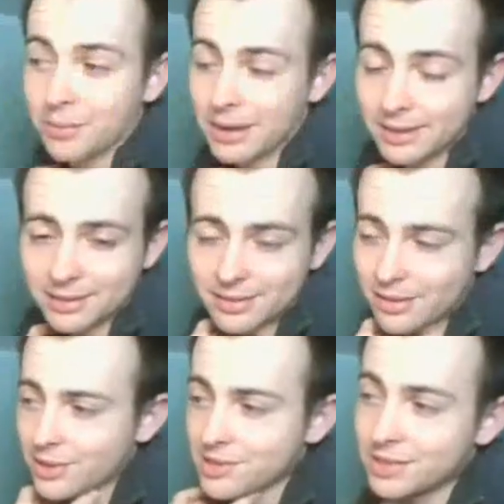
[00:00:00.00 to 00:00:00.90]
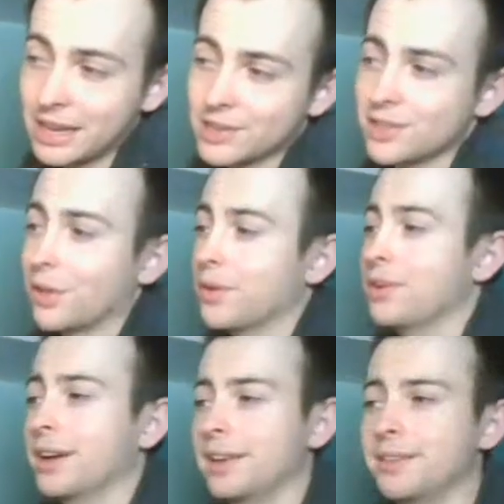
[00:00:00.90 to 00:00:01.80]
man. They just know they're
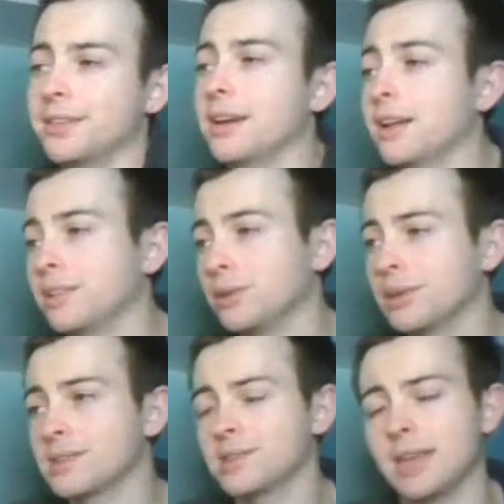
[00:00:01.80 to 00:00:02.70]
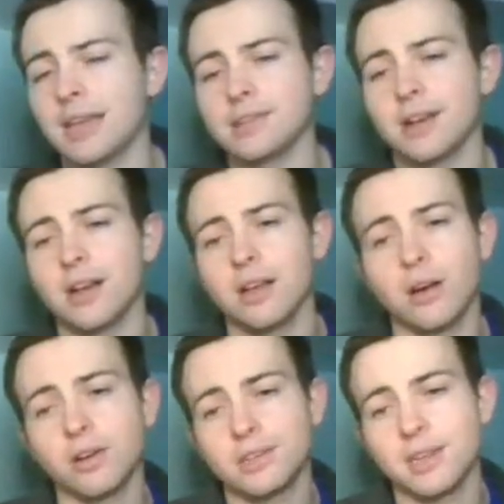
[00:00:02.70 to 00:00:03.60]
done. Lucas and Ta
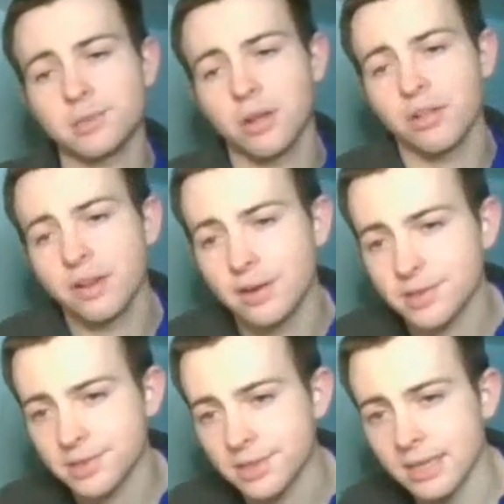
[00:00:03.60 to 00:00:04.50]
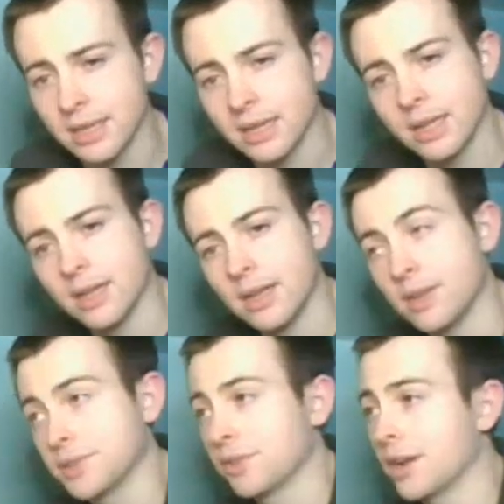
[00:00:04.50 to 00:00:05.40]
are today's qualifiers.
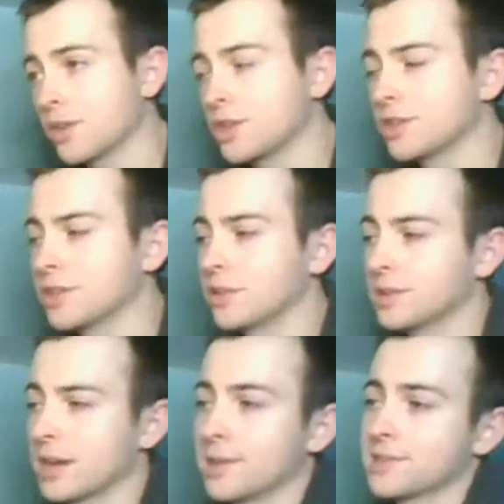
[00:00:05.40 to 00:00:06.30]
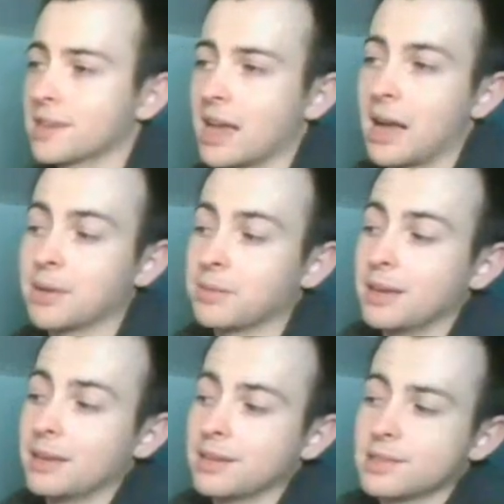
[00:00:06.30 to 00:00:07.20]
So congratulations to those guys. I'm going to
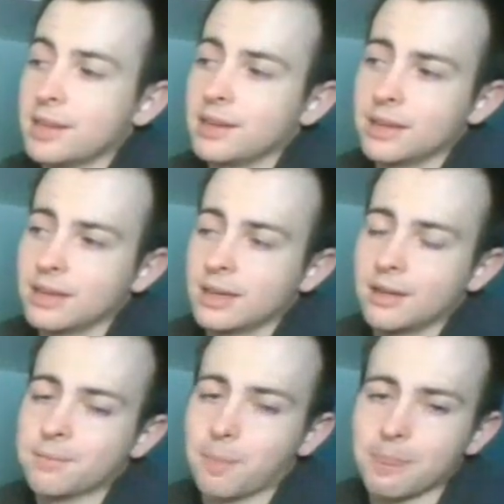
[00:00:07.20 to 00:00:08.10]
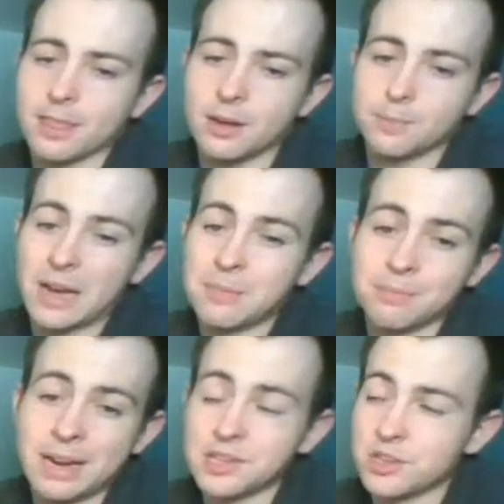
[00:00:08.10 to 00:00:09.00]
be ending today. I
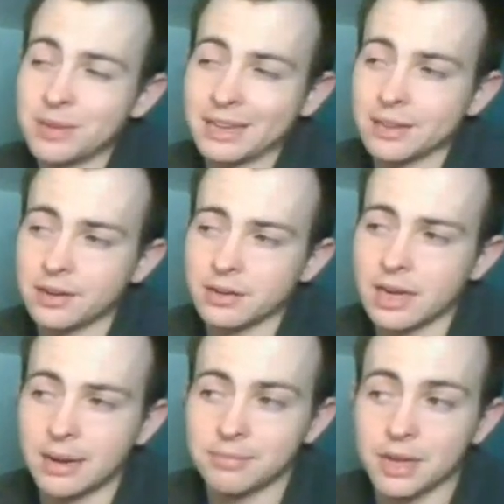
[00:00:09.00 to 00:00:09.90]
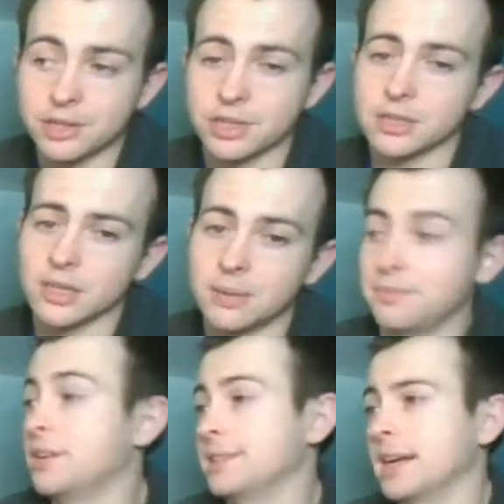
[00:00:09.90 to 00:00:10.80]
might stream again later. I'm not sure.
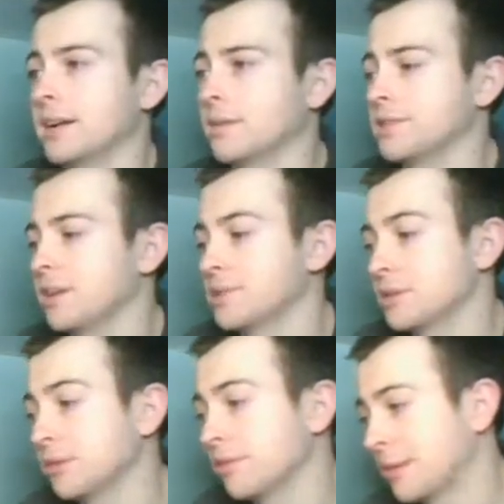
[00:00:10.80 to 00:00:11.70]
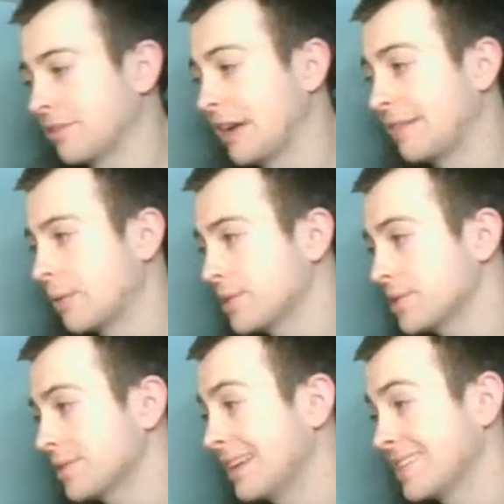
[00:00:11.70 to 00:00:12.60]
I'm very tired. Obviously, I've been streaming for about 5
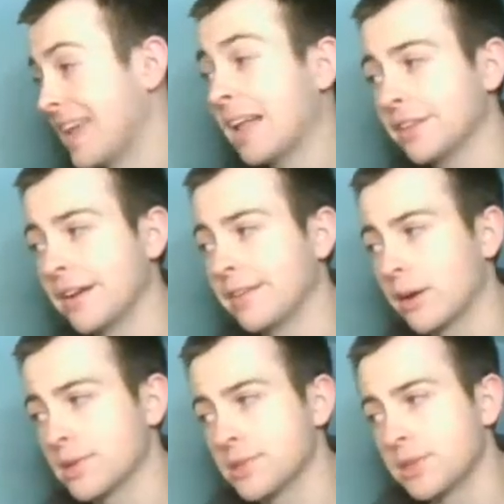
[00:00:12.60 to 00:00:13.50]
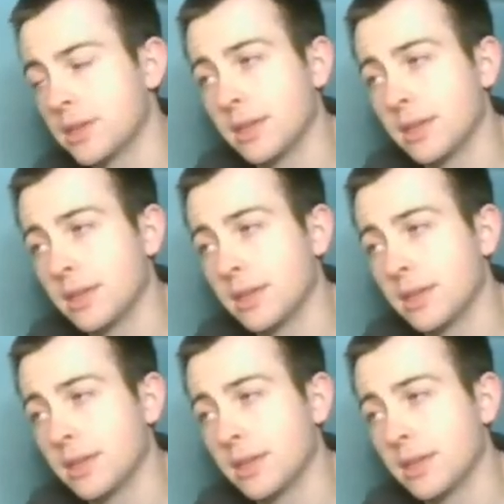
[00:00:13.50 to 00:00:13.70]
hours. Exactly 5 hours.